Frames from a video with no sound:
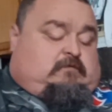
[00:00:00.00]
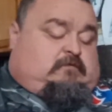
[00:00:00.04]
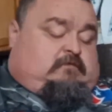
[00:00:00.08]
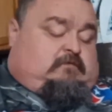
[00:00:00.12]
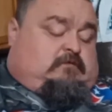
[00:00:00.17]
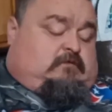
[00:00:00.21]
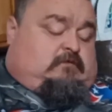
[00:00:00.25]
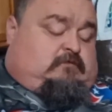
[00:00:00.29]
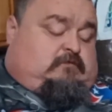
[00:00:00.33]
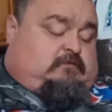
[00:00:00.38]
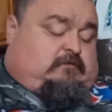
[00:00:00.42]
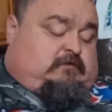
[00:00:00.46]

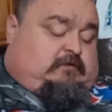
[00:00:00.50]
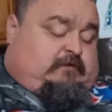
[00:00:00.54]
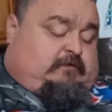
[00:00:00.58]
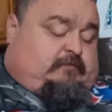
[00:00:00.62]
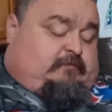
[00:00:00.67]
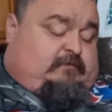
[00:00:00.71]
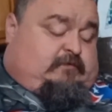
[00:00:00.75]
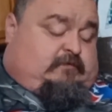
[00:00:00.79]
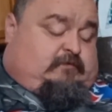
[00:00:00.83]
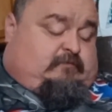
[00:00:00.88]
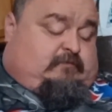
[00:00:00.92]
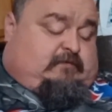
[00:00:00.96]
Uncle
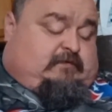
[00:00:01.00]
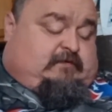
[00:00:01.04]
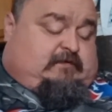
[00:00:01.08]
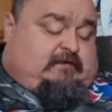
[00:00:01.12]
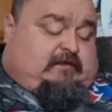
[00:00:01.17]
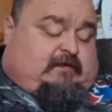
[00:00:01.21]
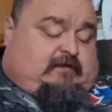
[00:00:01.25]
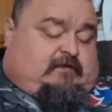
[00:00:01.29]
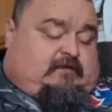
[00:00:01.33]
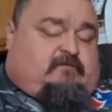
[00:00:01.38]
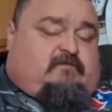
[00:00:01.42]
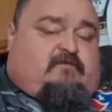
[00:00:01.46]
Hubba went
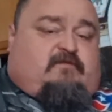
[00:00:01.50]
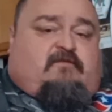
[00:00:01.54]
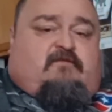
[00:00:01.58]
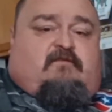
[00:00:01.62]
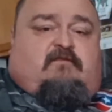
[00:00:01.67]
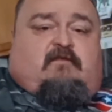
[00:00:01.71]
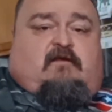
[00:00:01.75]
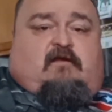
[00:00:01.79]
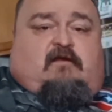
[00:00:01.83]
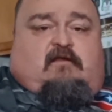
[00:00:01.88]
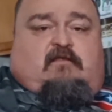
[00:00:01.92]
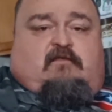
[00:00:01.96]
down to the
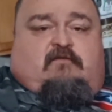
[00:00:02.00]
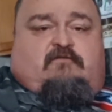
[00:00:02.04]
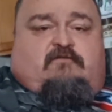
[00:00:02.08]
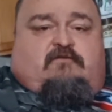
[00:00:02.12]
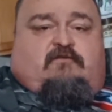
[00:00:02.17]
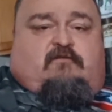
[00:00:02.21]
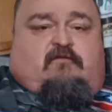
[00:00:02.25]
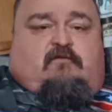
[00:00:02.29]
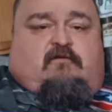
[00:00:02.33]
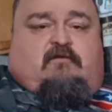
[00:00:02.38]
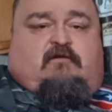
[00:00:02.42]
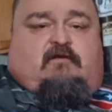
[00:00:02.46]
dollar
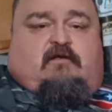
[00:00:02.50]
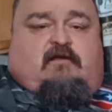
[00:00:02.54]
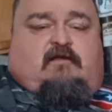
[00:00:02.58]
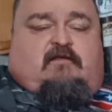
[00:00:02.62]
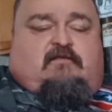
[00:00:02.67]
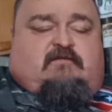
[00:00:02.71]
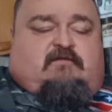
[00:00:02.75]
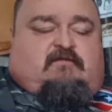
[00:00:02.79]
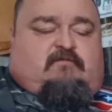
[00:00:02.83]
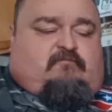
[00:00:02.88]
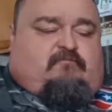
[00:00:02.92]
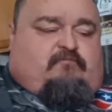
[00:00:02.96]
store and got
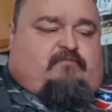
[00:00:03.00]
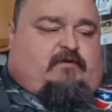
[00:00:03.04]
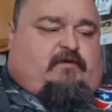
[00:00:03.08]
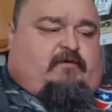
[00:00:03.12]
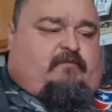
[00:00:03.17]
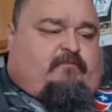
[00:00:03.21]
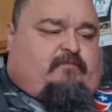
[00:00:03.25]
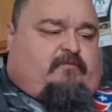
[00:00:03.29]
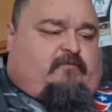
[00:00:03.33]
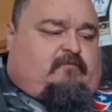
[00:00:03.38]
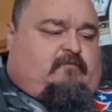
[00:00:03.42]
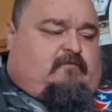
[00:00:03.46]
some
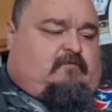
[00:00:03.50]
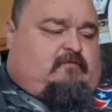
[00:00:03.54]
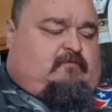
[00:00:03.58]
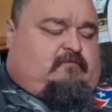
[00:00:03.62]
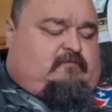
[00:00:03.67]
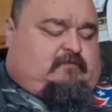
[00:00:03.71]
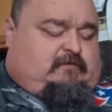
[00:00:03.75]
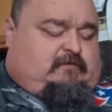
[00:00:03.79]
pepperoni.